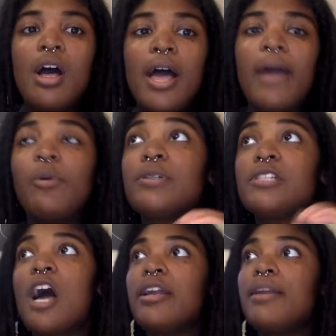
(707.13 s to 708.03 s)
And we were
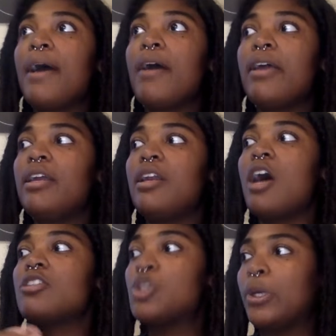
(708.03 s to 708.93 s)
talking about it
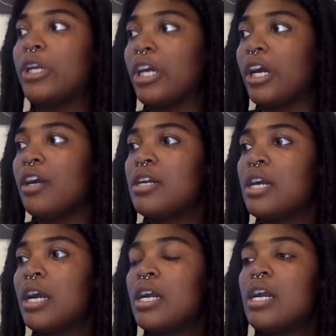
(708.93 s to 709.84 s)
on Twitter.
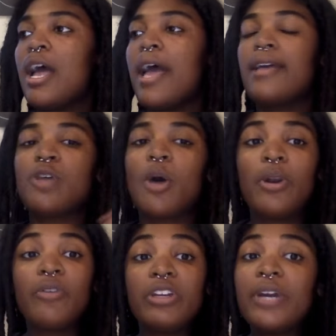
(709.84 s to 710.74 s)
So I
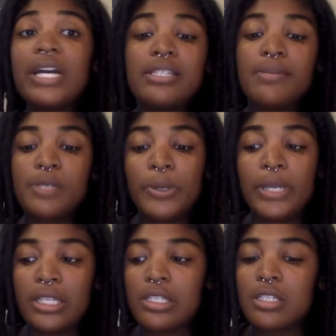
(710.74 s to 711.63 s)
want to read you guys some
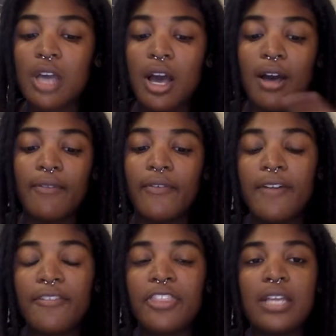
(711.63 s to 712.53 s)
tweets of,
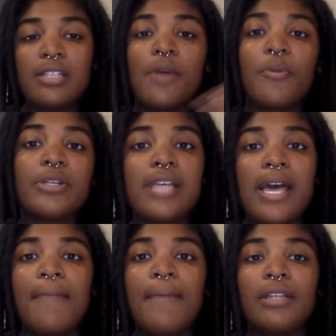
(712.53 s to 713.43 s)
of things that were
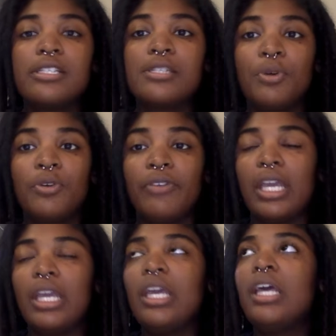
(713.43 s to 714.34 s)
said about this
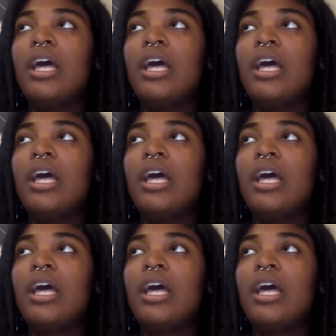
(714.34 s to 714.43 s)
movie.